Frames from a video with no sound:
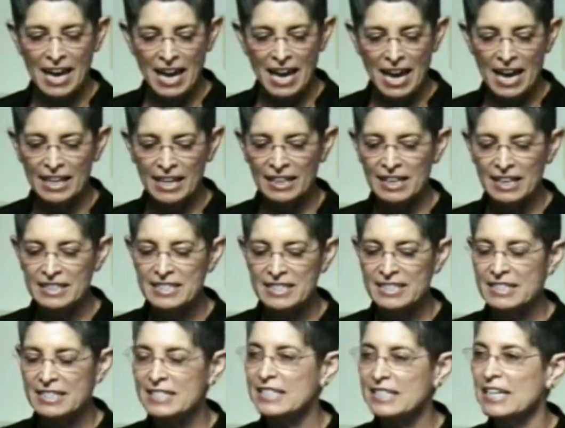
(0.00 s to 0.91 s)

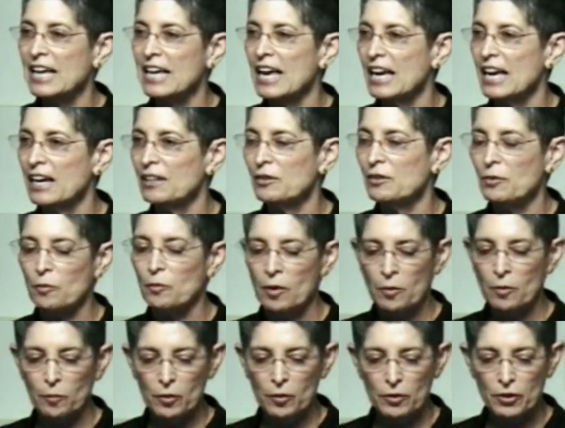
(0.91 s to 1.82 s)
and
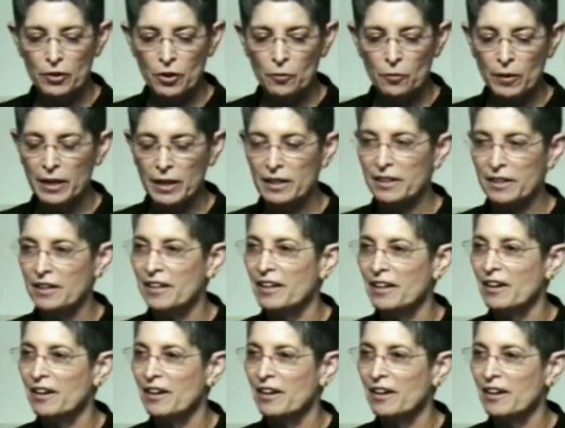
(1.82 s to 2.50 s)
what we're doing,